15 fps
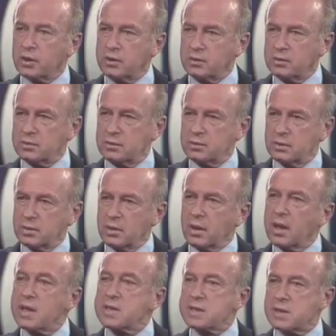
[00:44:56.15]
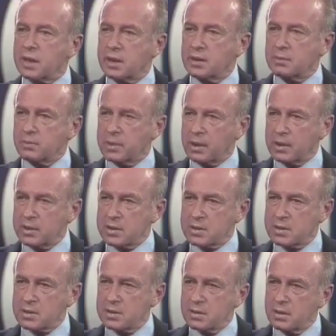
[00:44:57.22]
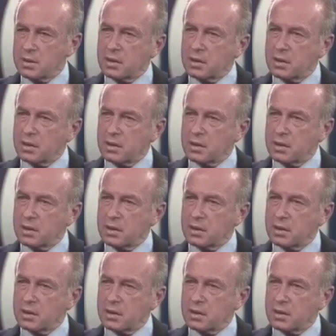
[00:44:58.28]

between the Arab countries and Israel